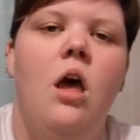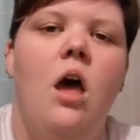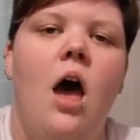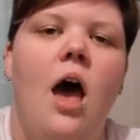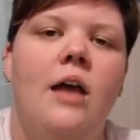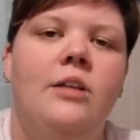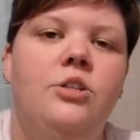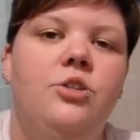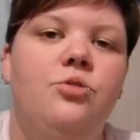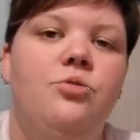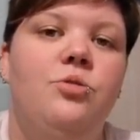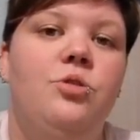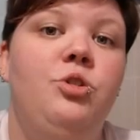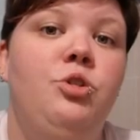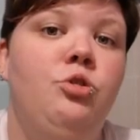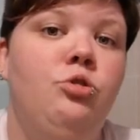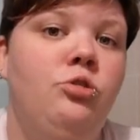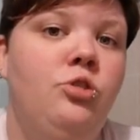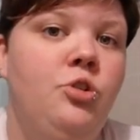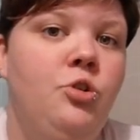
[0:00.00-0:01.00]
I do
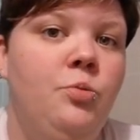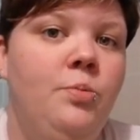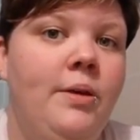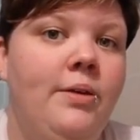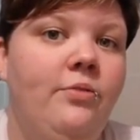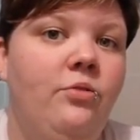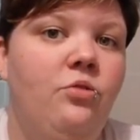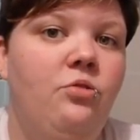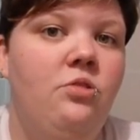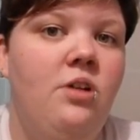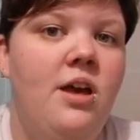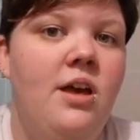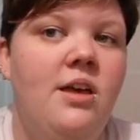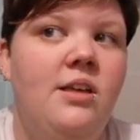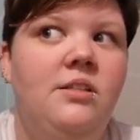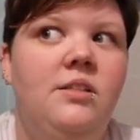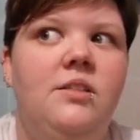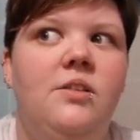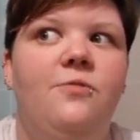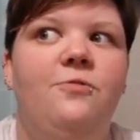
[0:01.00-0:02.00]
YouTube
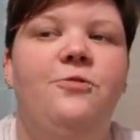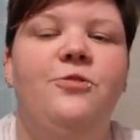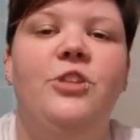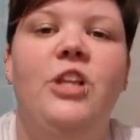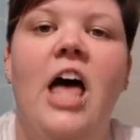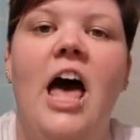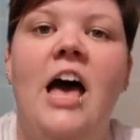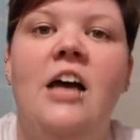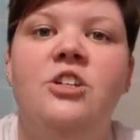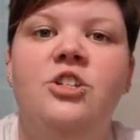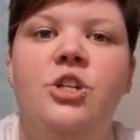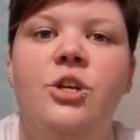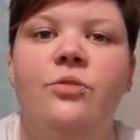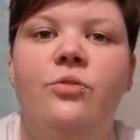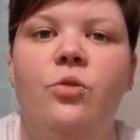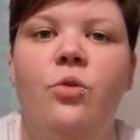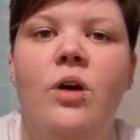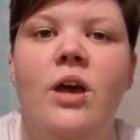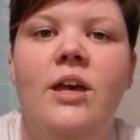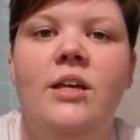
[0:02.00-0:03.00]
giveaways flash
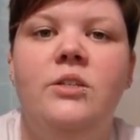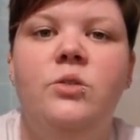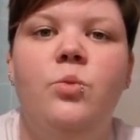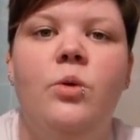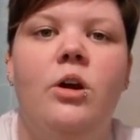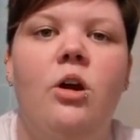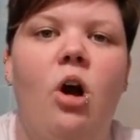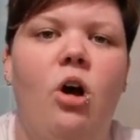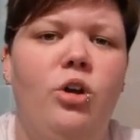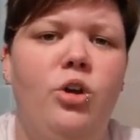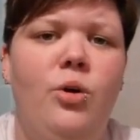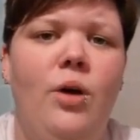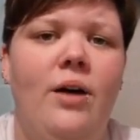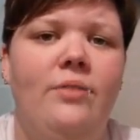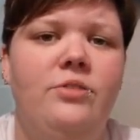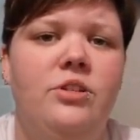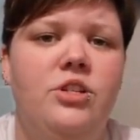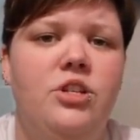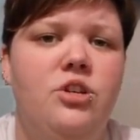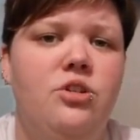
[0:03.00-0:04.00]
giveaways where all you have
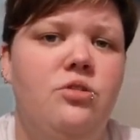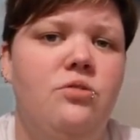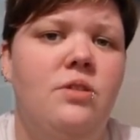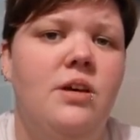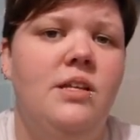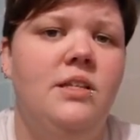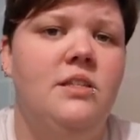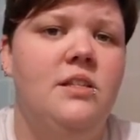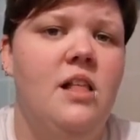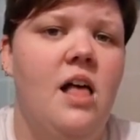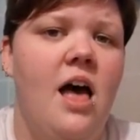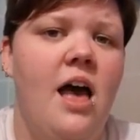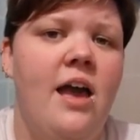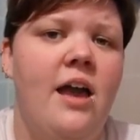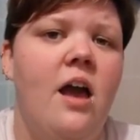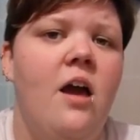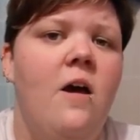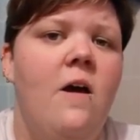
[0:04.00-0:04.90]
to do is like